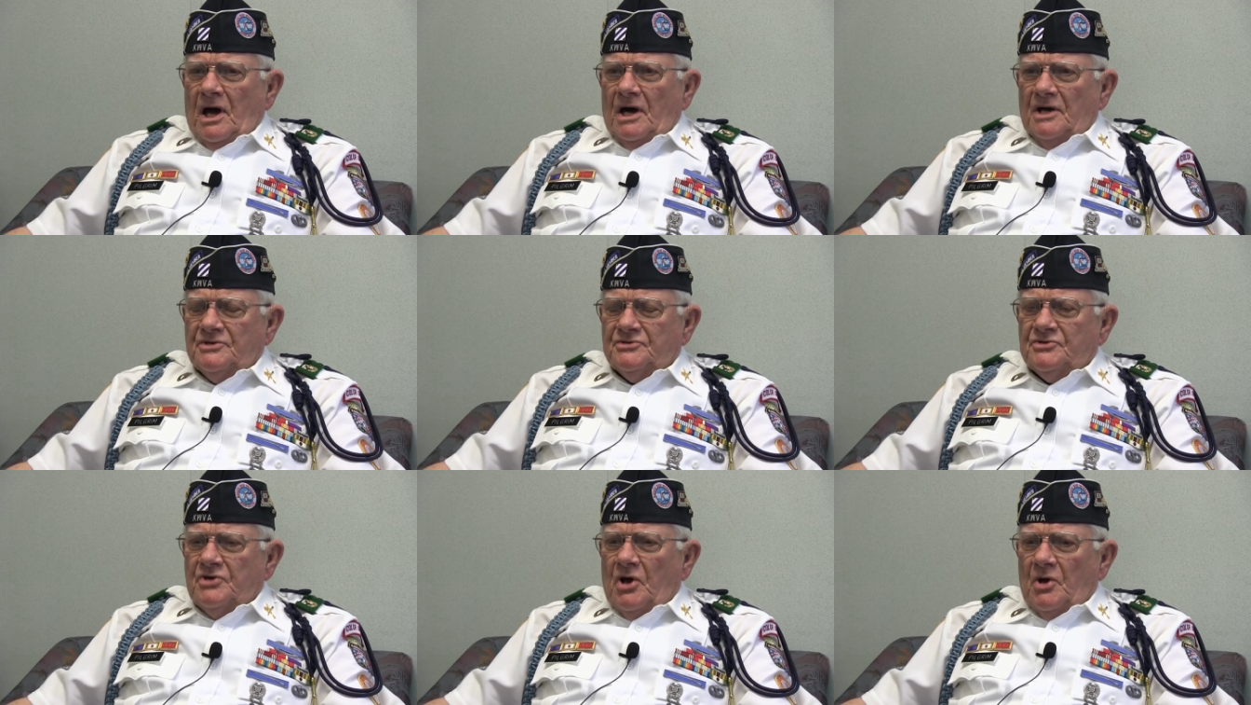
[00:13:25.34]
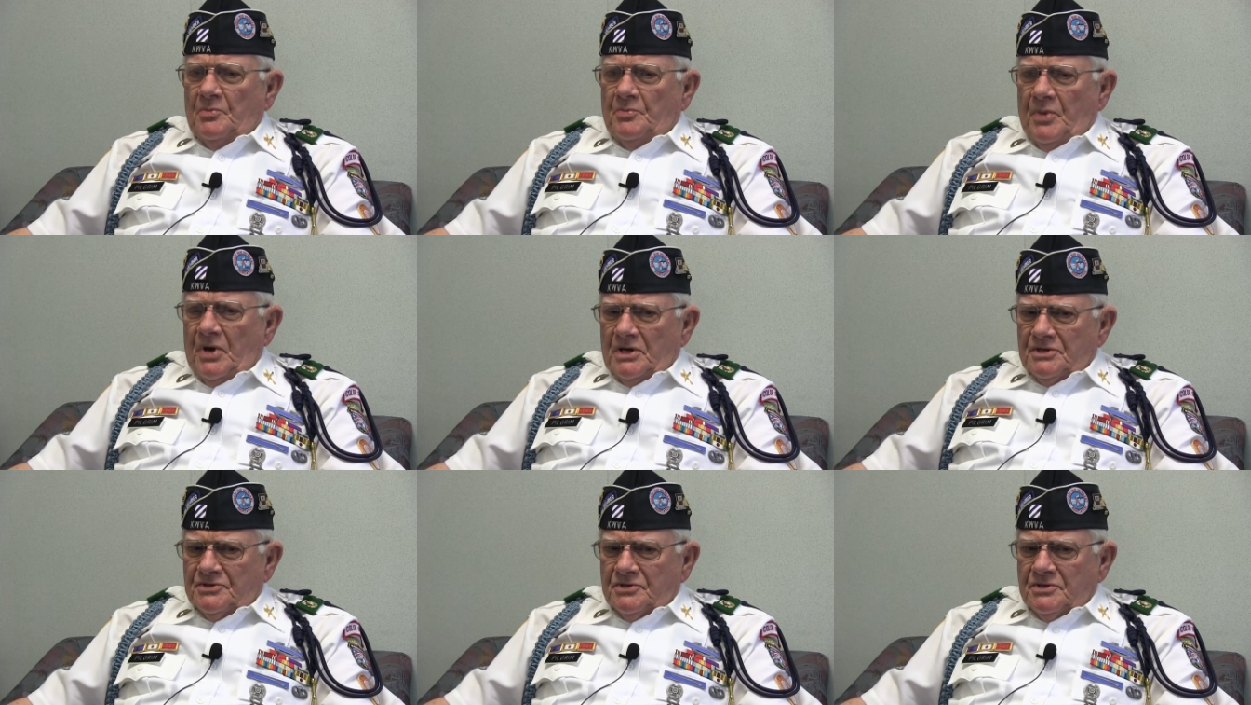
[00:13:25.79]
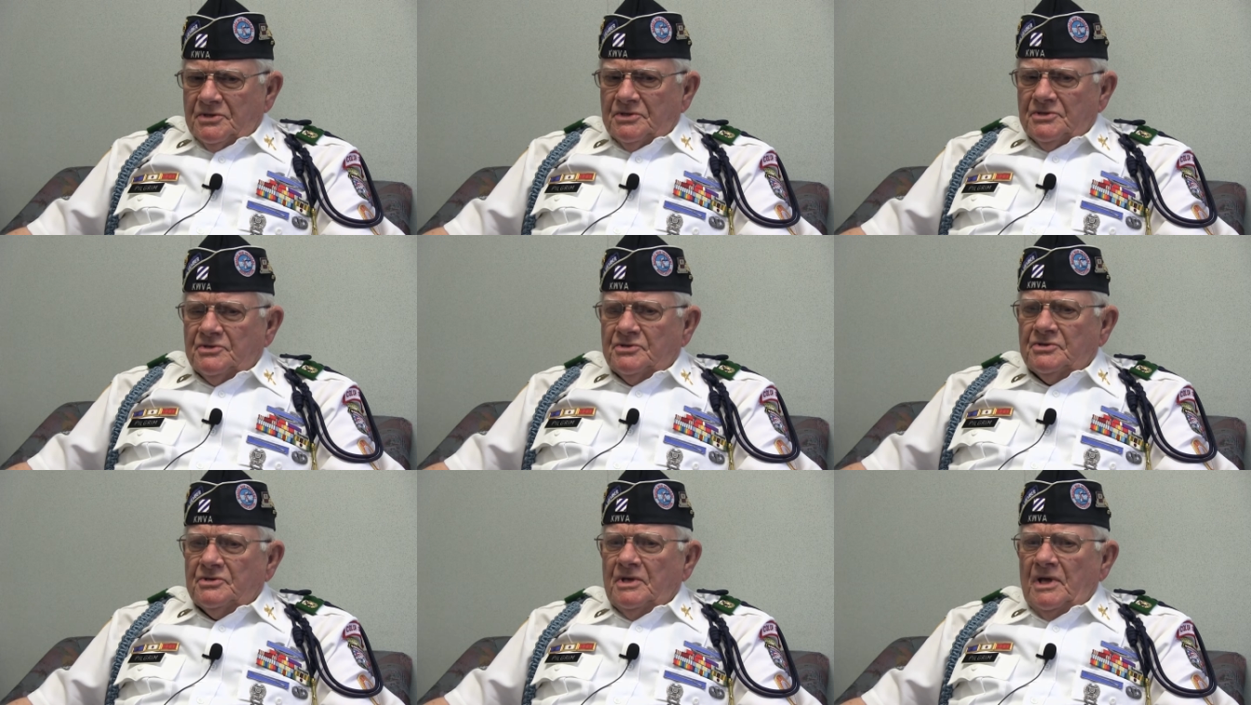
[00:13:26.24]
I saw
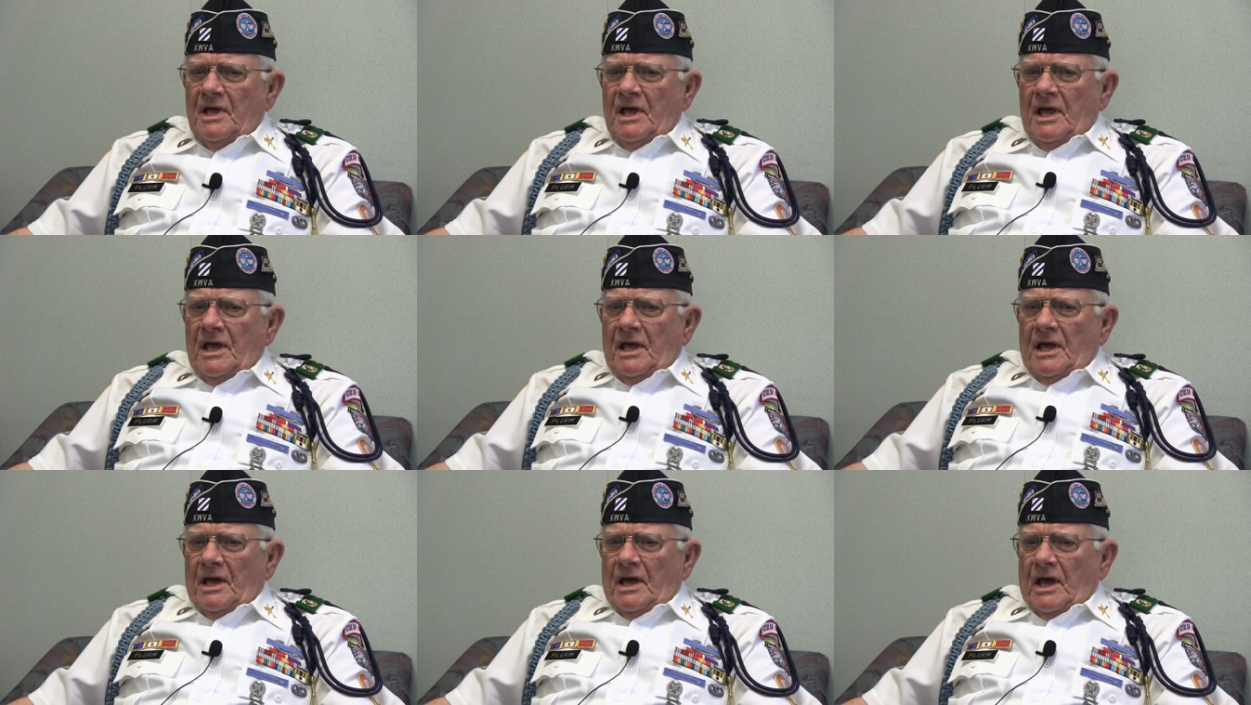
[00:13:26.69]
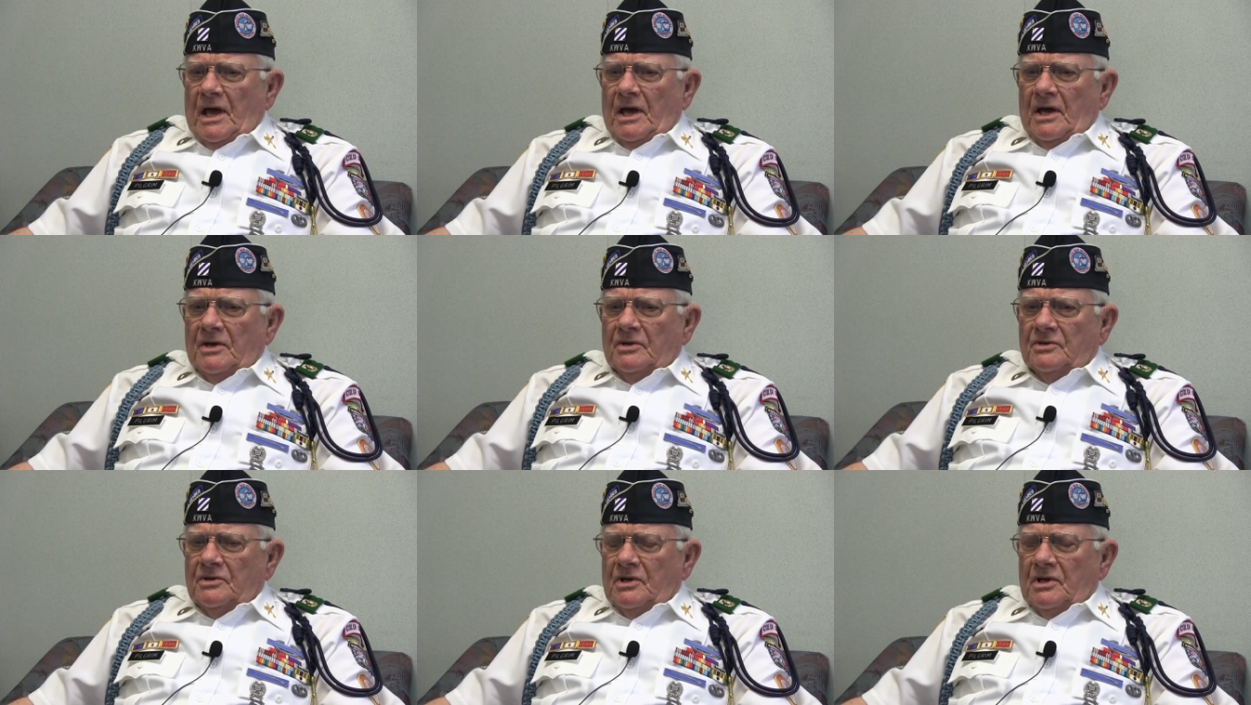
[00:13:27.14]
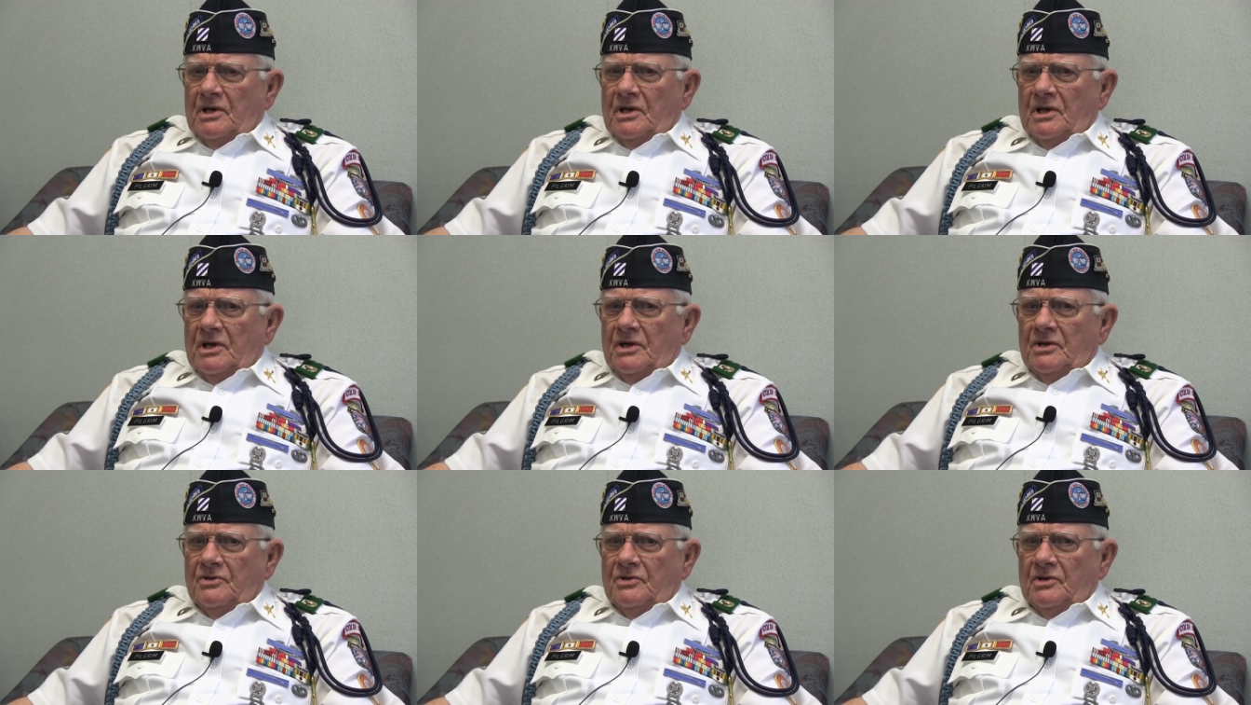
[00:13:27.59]
peasants. And
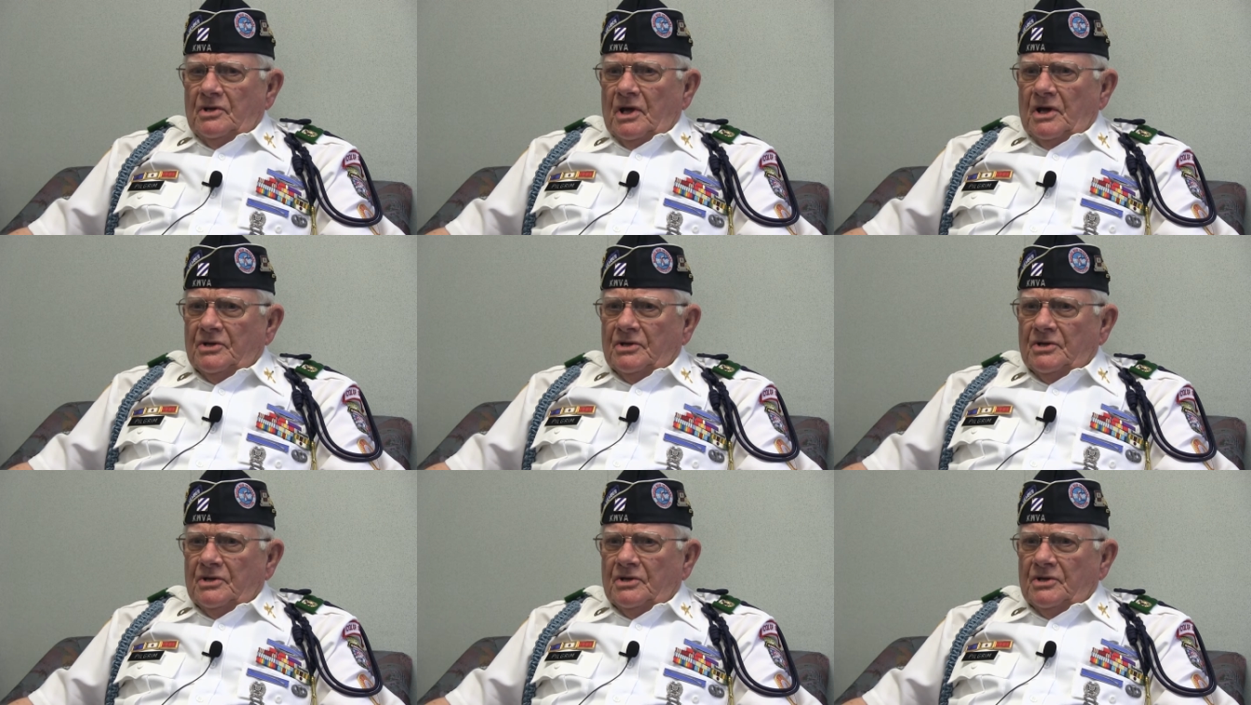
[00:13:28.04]
in,